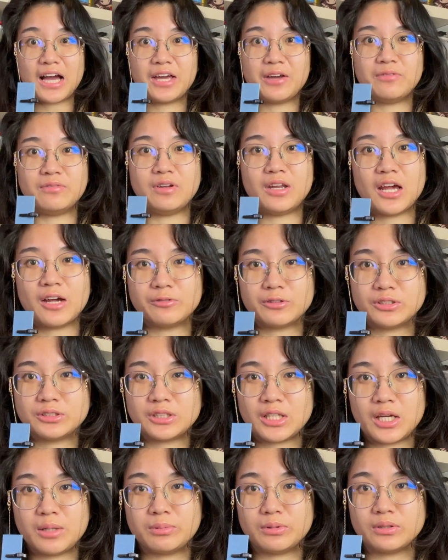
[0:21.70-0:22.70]
have never
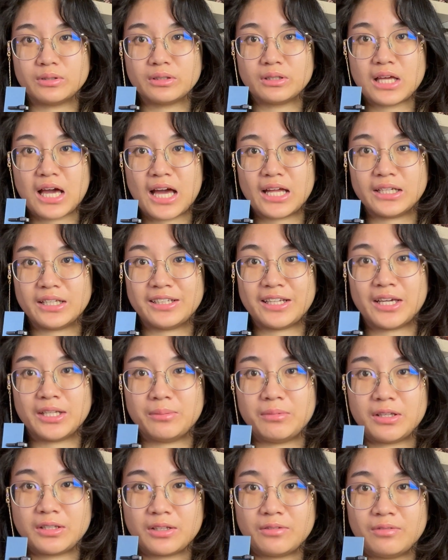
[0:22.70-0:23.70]
tabled at an
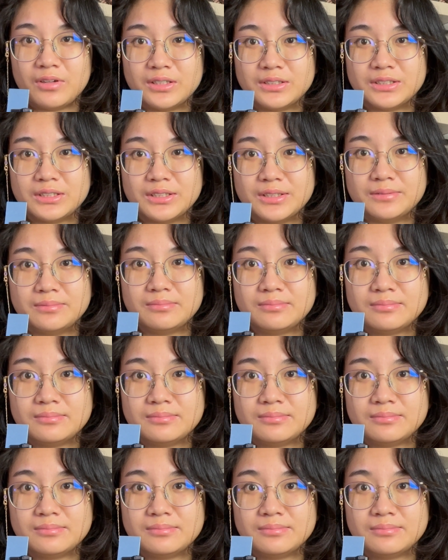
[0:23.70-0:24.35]
anime convention.